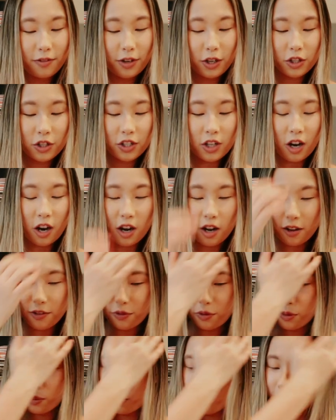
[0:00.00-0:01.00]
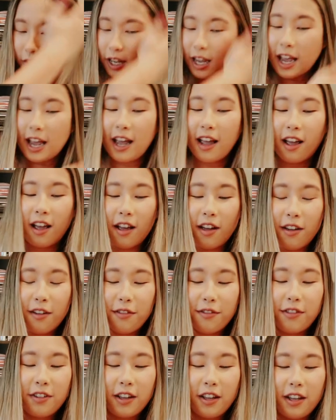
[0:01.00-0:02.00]
first off, we
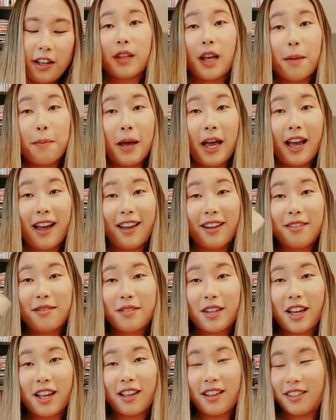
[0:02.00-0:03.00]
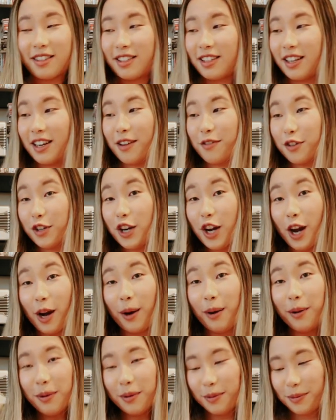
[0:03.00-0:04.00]
have a pad because you never
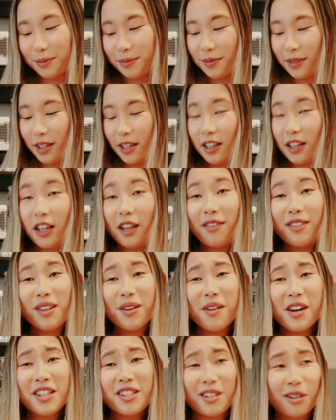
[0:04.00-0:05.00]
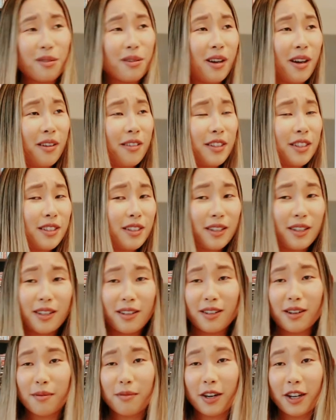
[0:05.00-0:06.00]
know, even though I do know because like
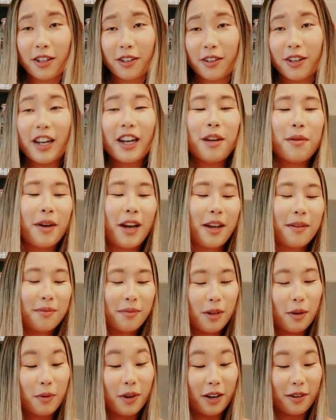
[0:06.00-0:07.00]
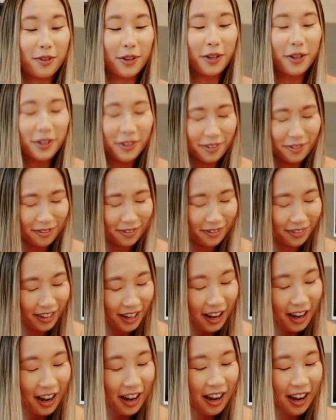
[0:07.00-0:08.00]
I'm regular. Anyway, whatever.
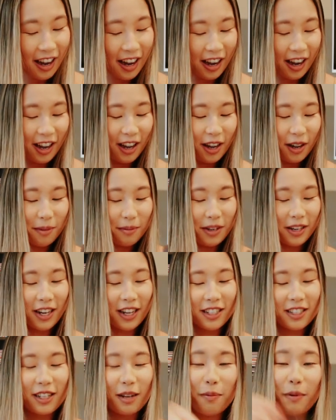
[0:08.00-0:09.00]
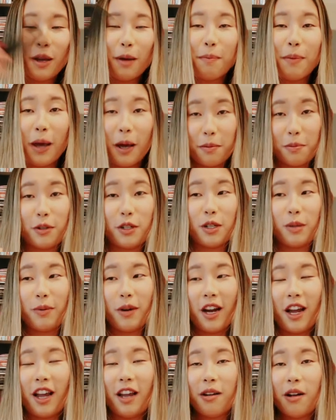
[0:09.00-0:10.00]
Next up, we have pepper
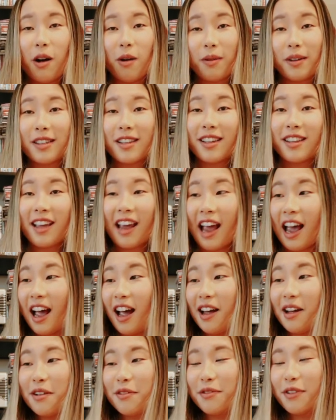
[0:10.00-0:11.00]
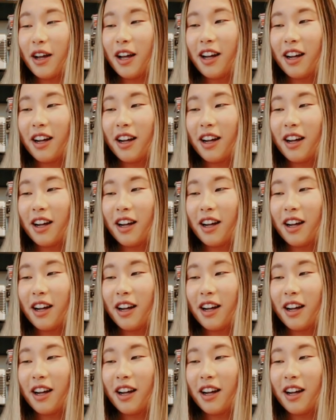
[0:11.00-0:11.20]
spray, always good to have.